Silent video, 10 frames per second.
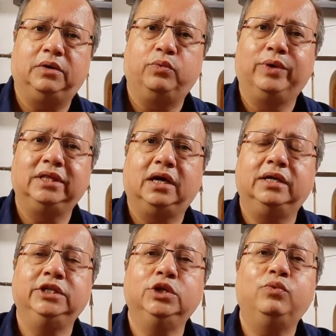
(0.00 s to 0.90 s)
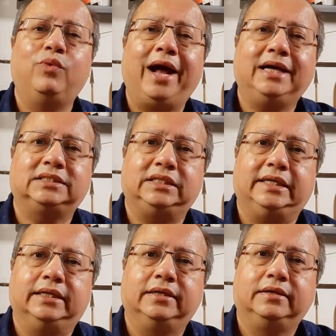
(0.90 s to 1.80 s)
with a new
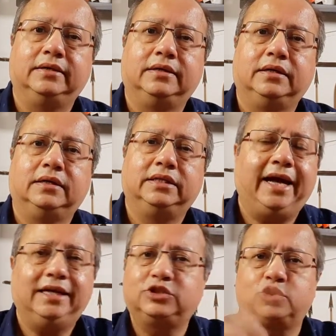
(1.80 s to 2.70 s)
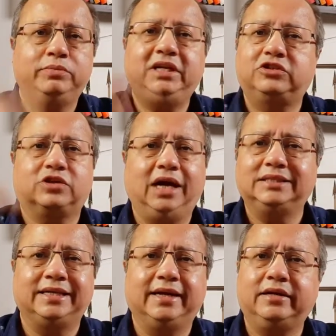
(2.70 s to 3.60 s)
vaccine? They had so many
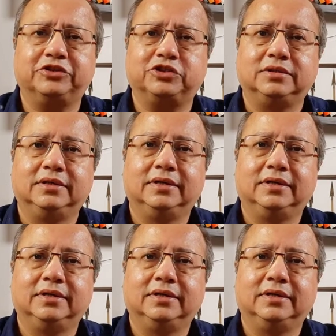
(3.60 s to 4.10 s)
trials and errors.